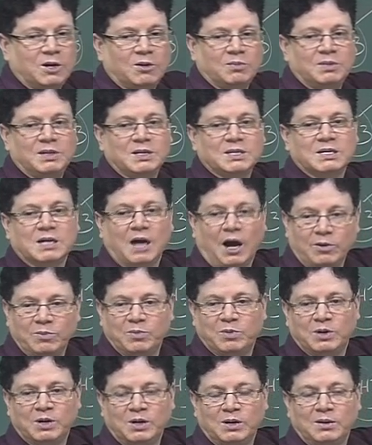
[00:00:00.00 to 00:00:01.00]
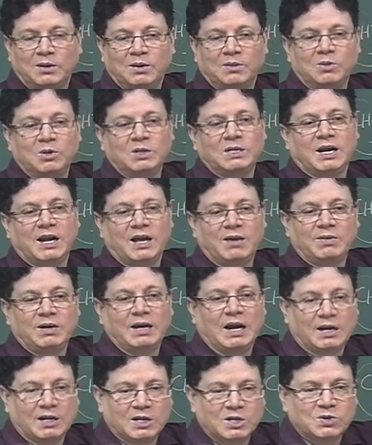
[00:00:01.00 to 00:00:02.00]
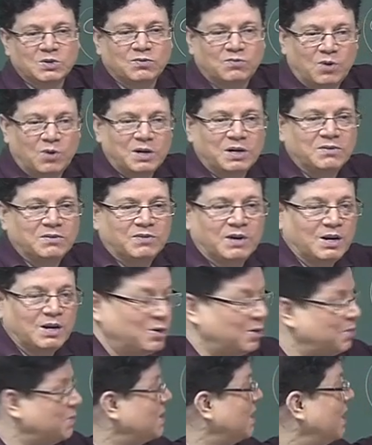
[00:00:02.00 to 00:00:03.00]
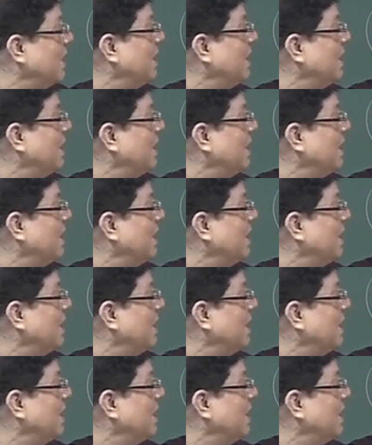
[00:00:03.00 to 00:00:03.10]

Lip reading: of this carbon, which are having attached to 4 different groups.